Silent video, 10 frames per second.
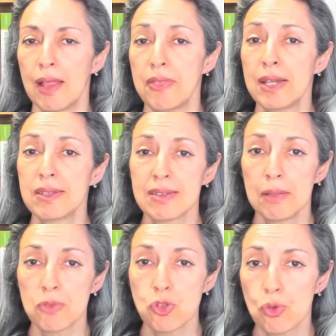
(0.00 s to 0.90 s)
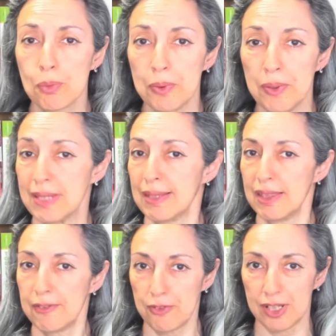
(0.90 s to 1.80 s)
There's some strawberries
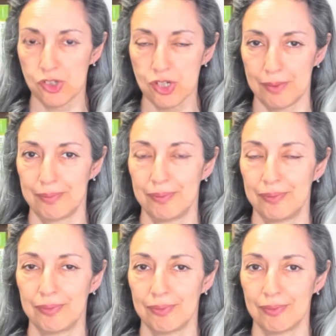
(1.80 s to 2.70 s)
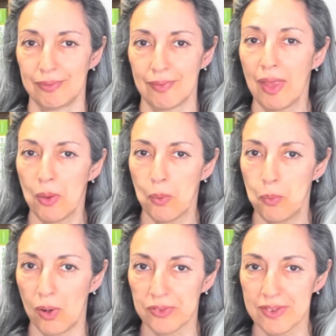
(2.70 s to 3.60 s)
in the fridge.
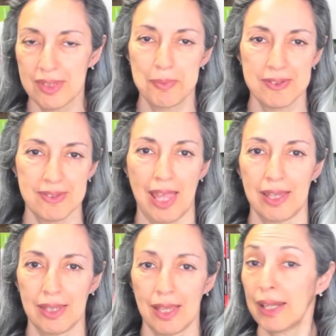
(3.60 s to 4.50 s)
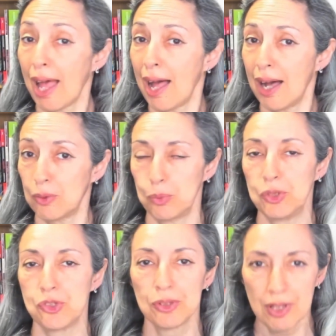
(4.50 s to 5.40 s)
What's the mistake and how
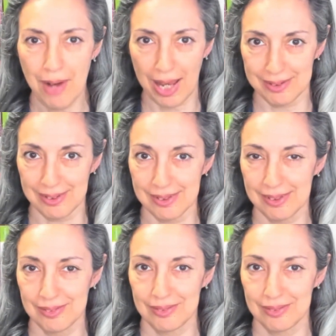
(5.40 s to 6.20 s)
would you correct it?